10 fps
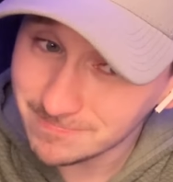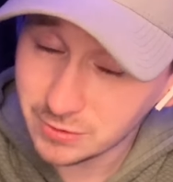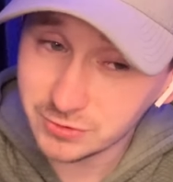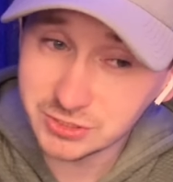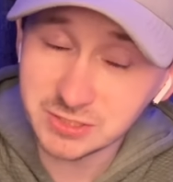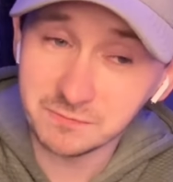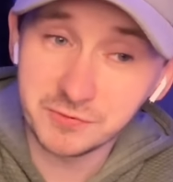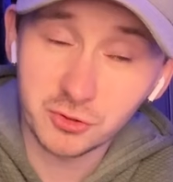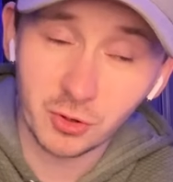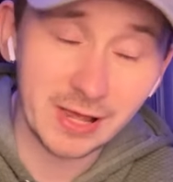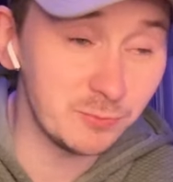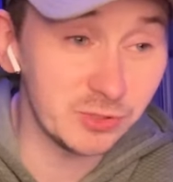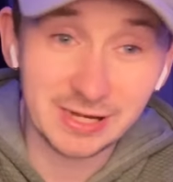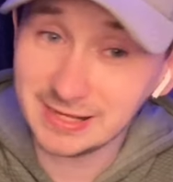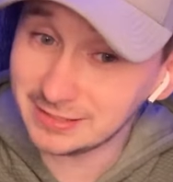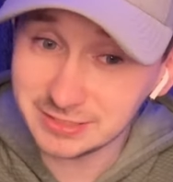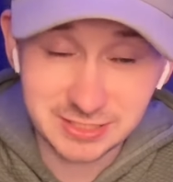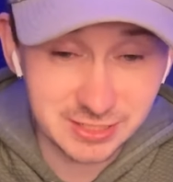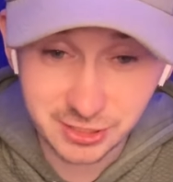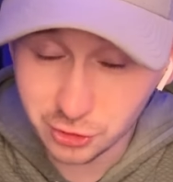there's something going on. We didn't get to see
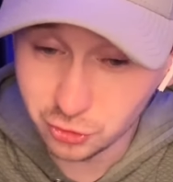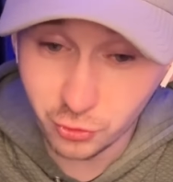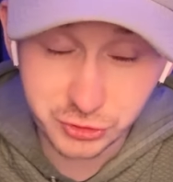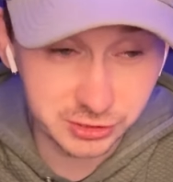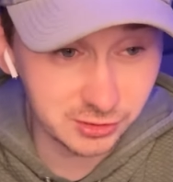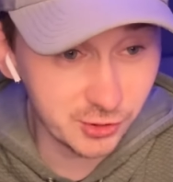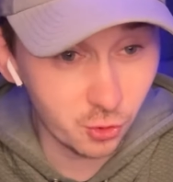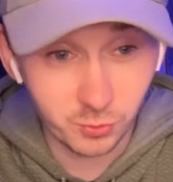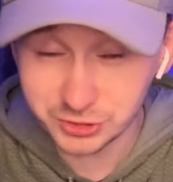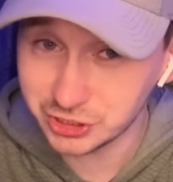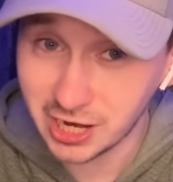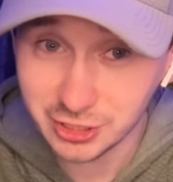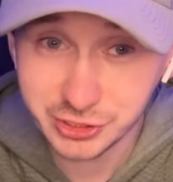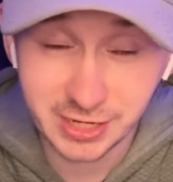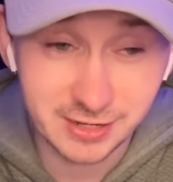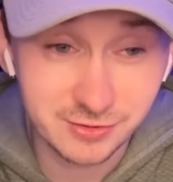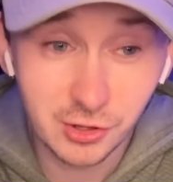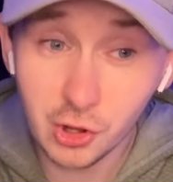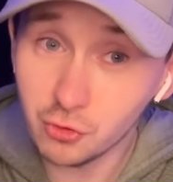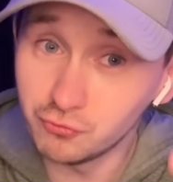the conclusion. Leo was charging in.
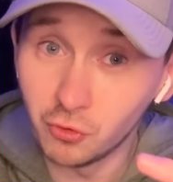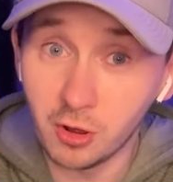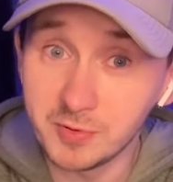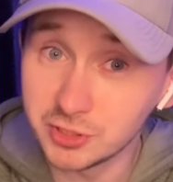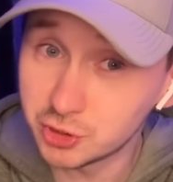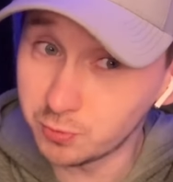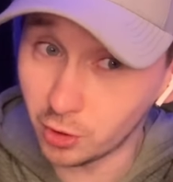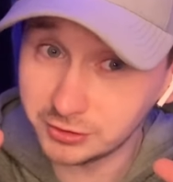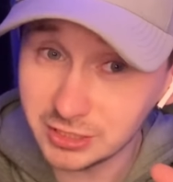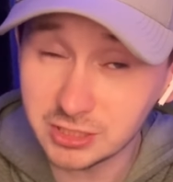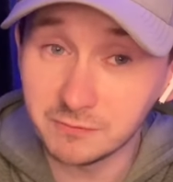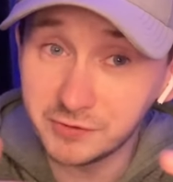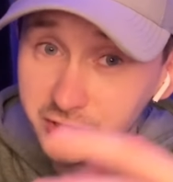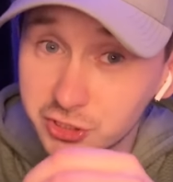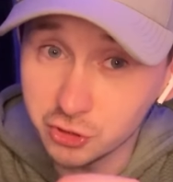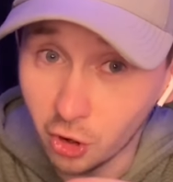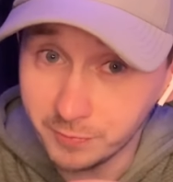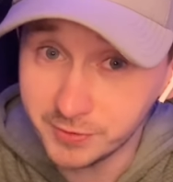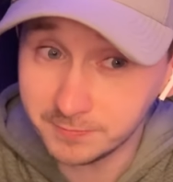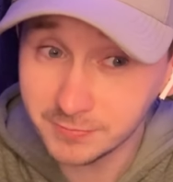Robin spotted something and
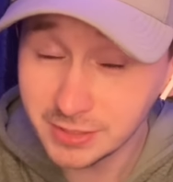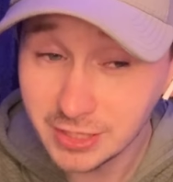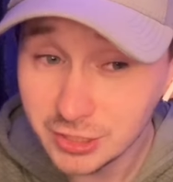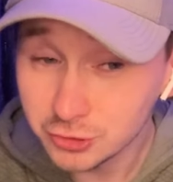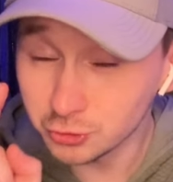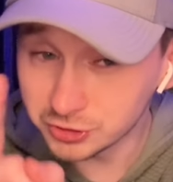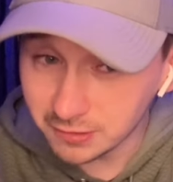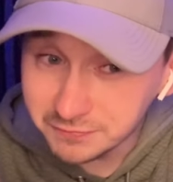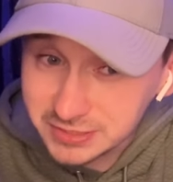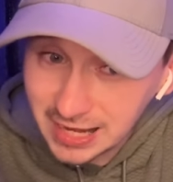stopped him. So something's